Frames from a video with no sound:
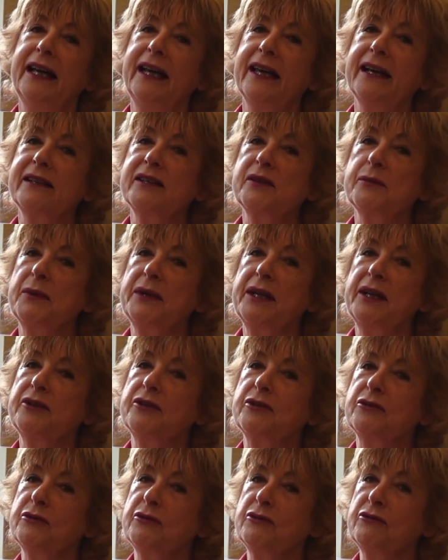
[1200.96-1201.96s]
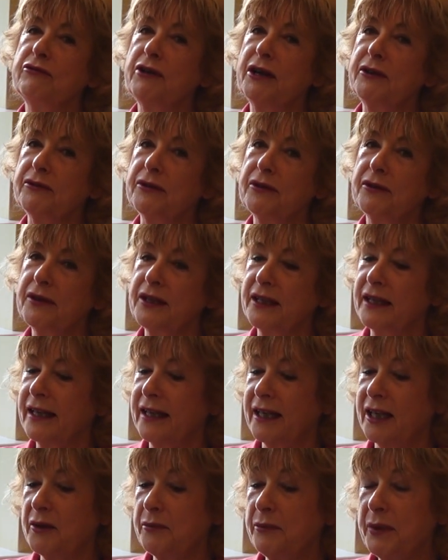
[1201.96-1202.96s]
exponential growth
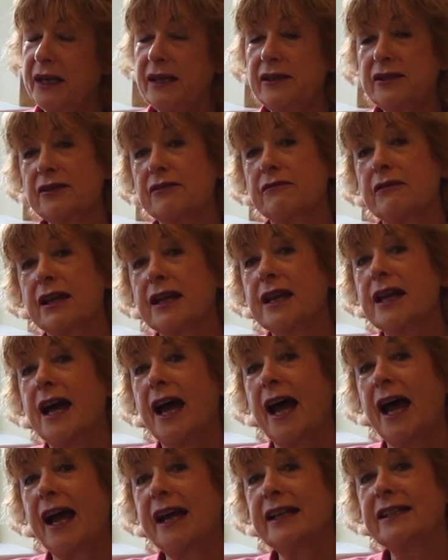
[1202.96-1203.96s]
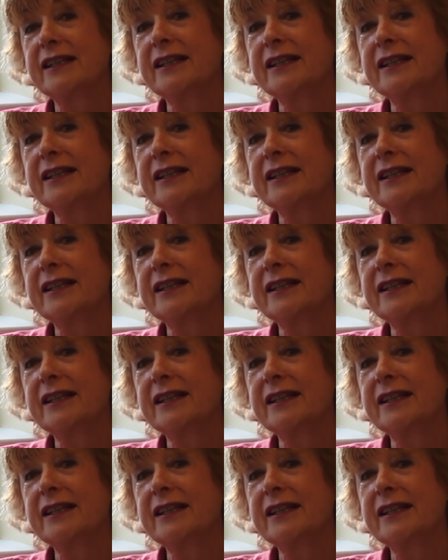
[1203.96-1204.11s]
in pastry and